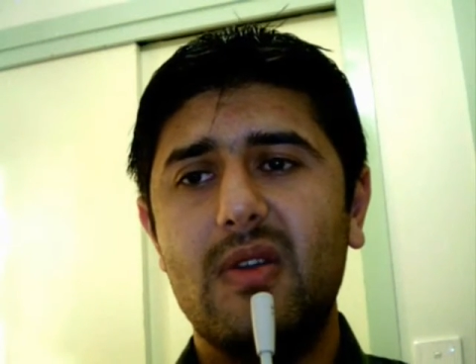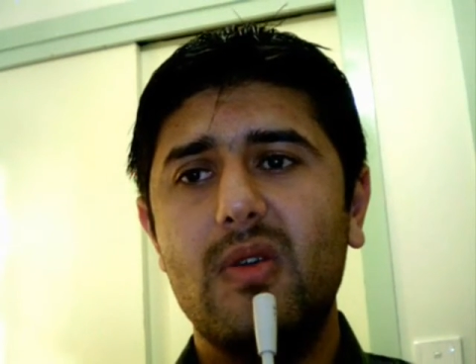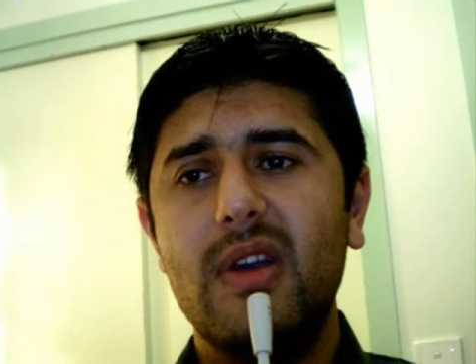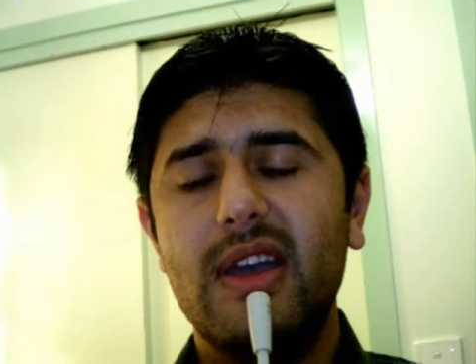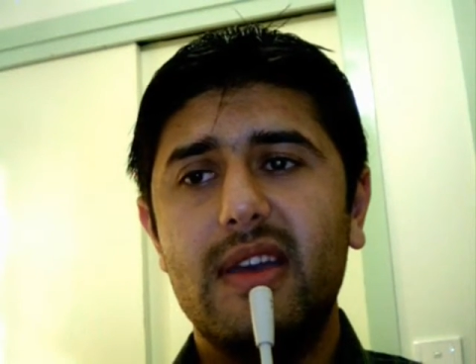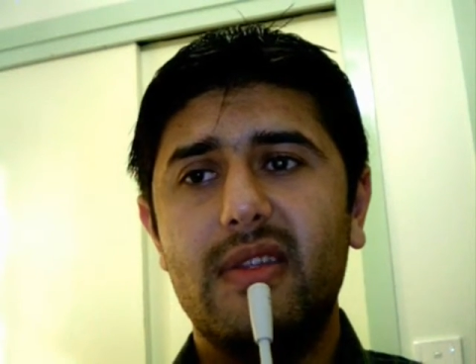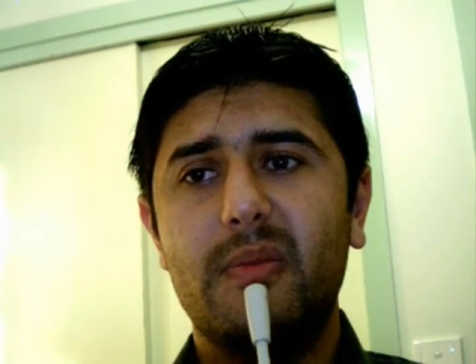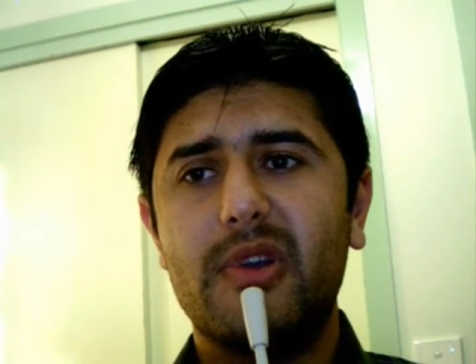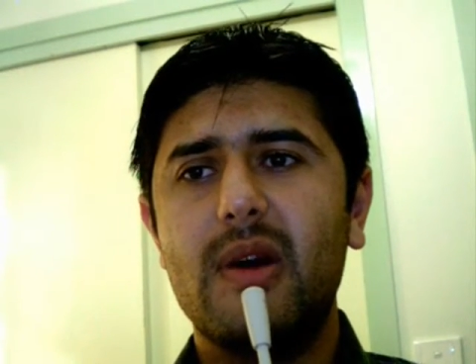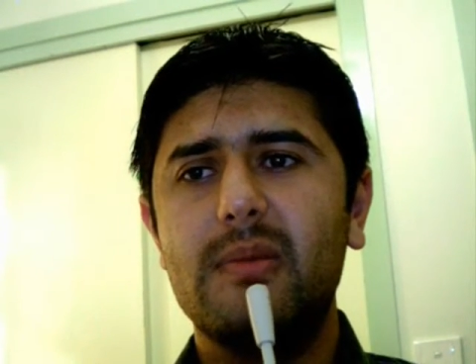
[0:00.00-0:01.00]
Now,
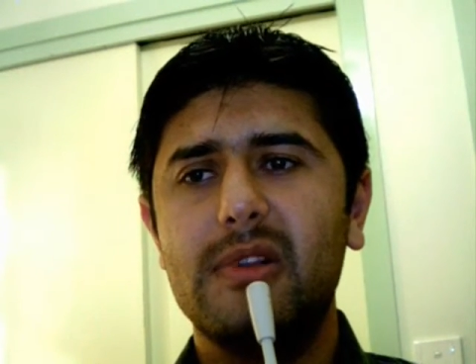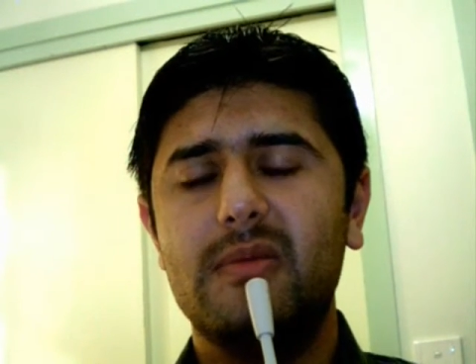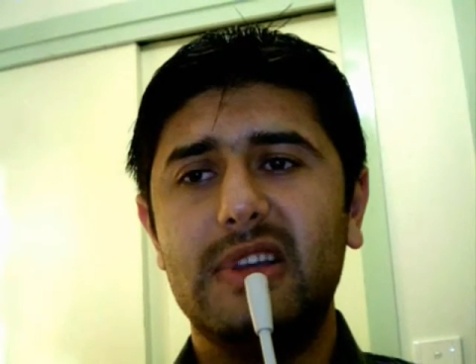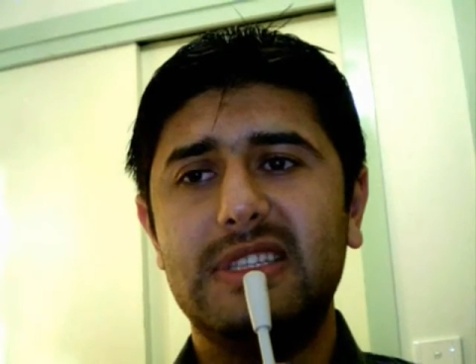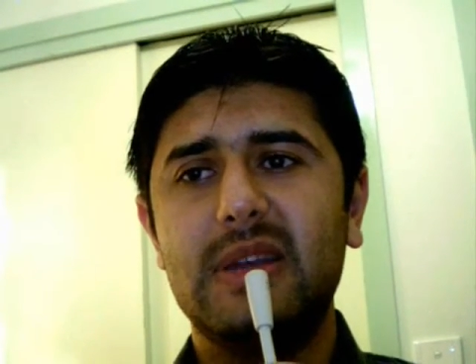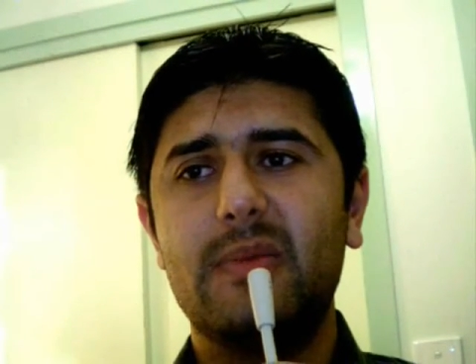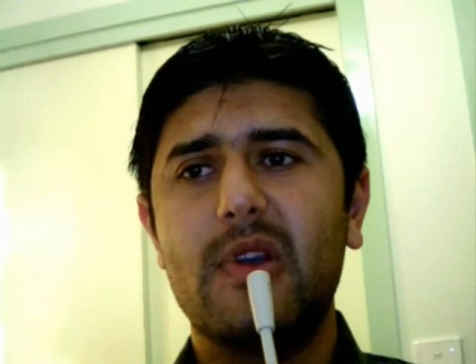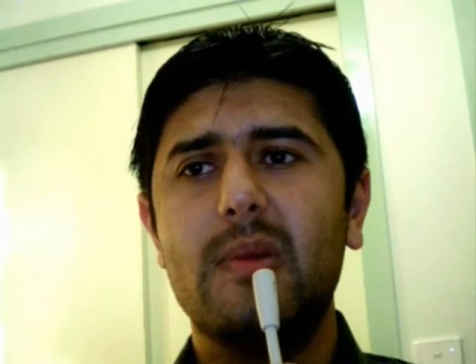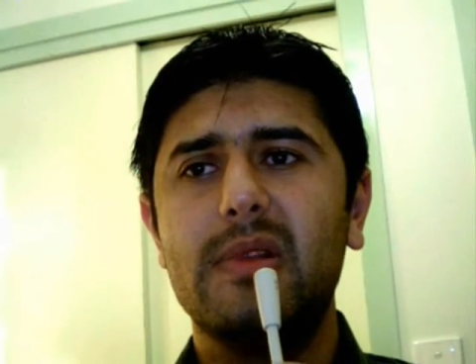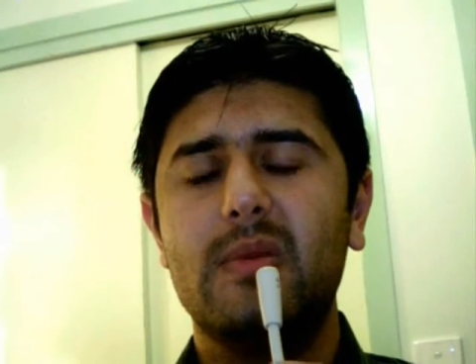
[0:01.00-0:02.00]
the problem,
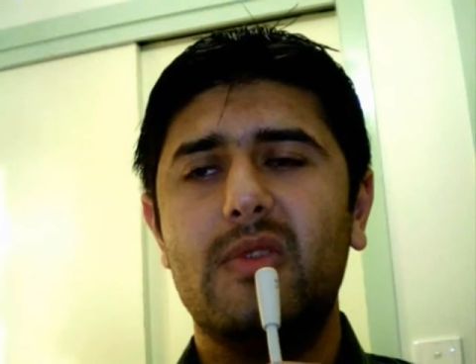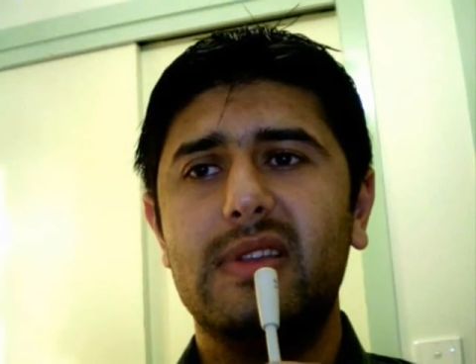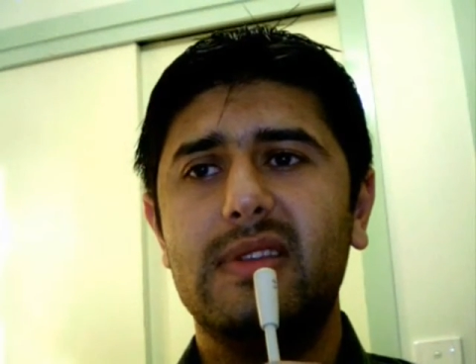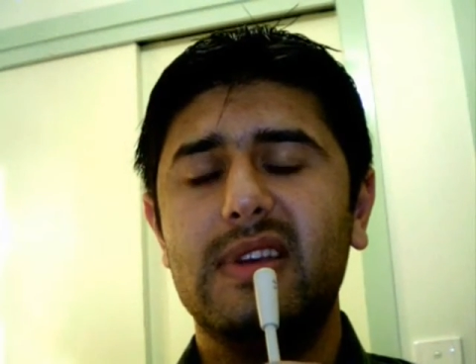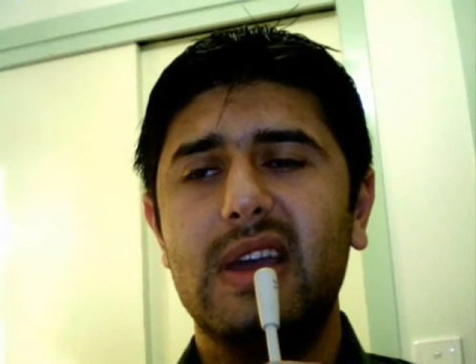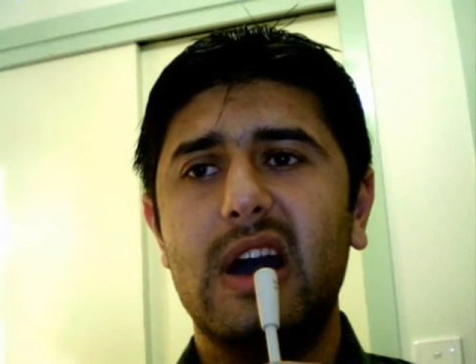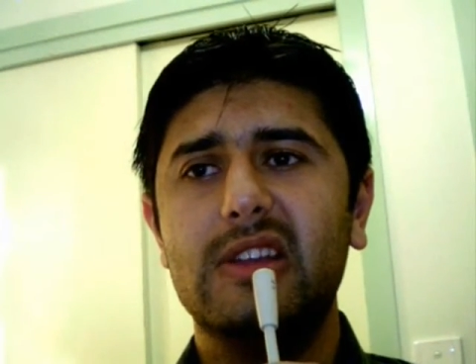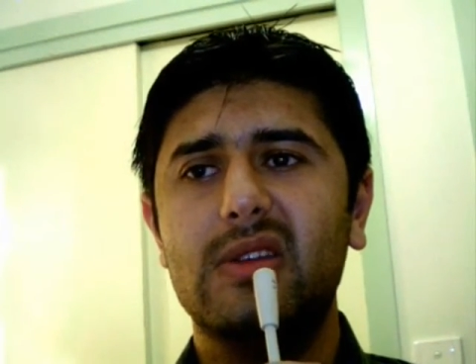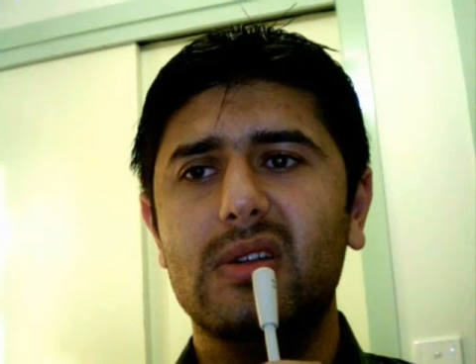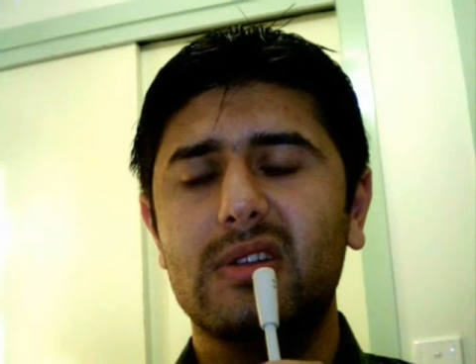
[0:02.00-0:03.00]
it's a problem when
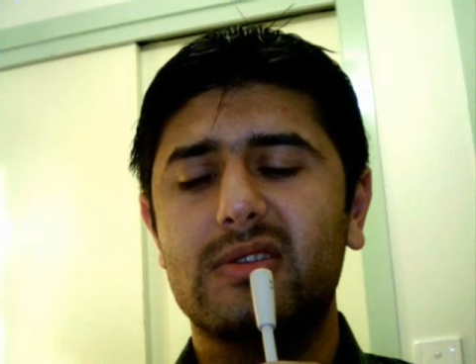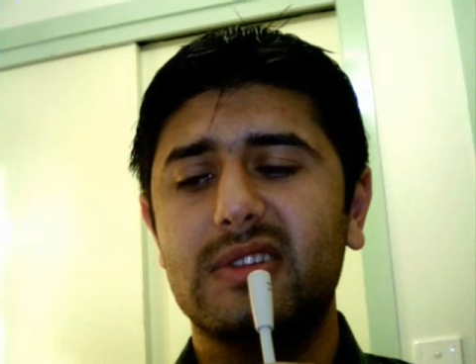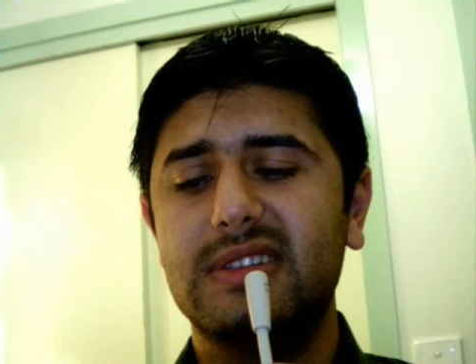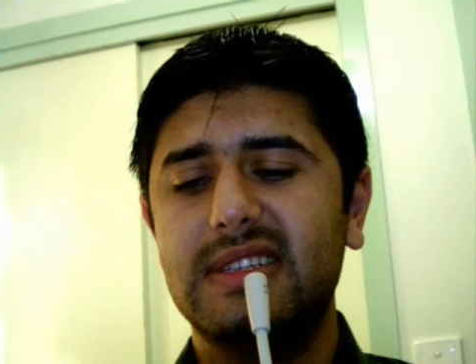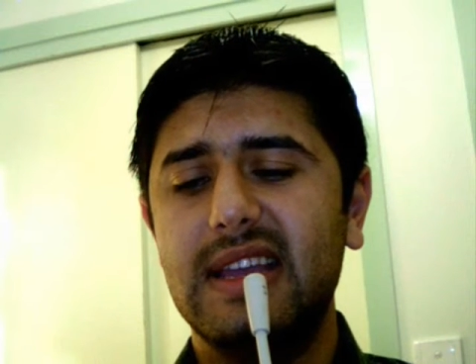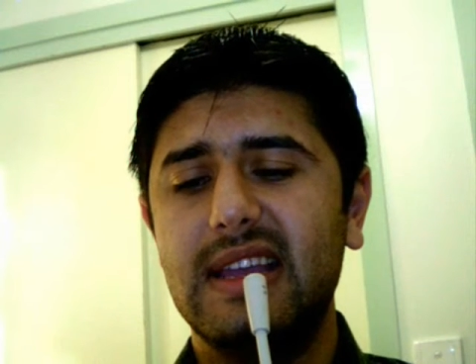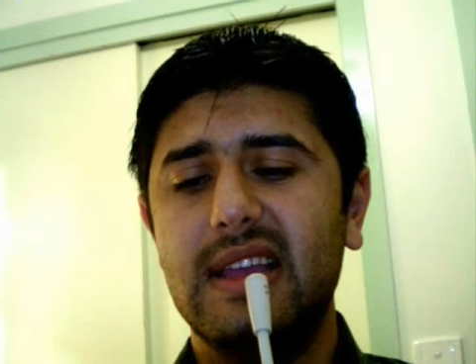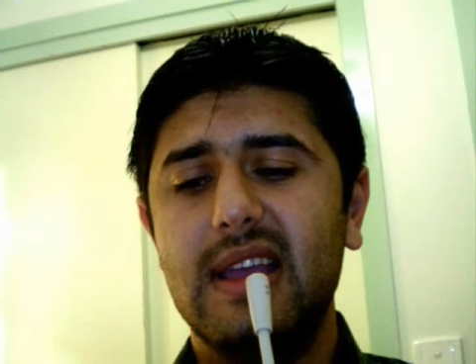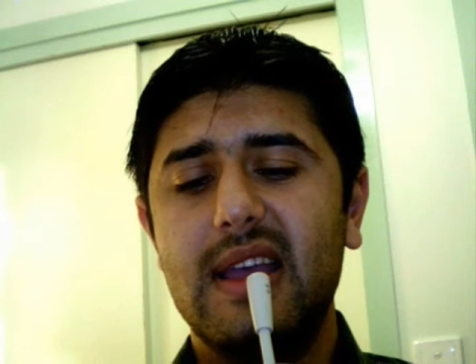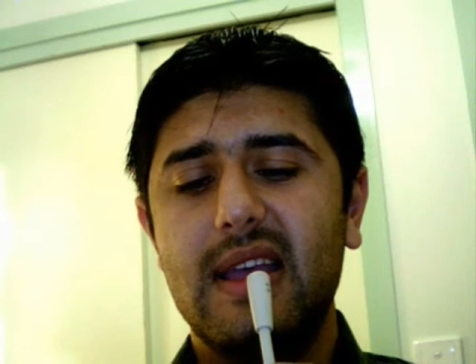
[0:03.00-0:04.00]
the idolaters
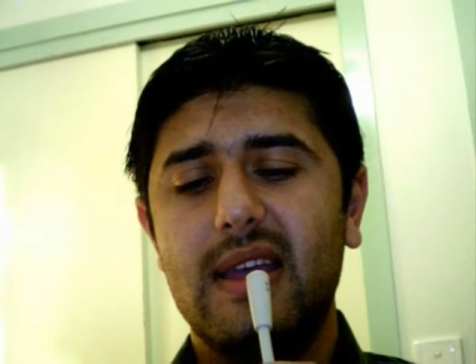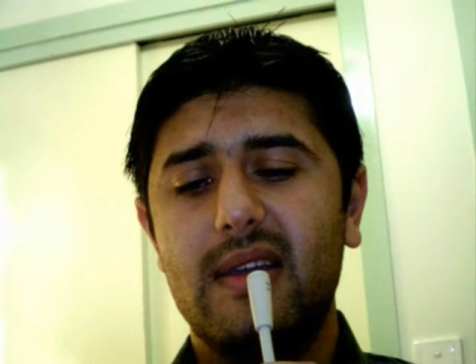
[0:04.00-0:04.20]
say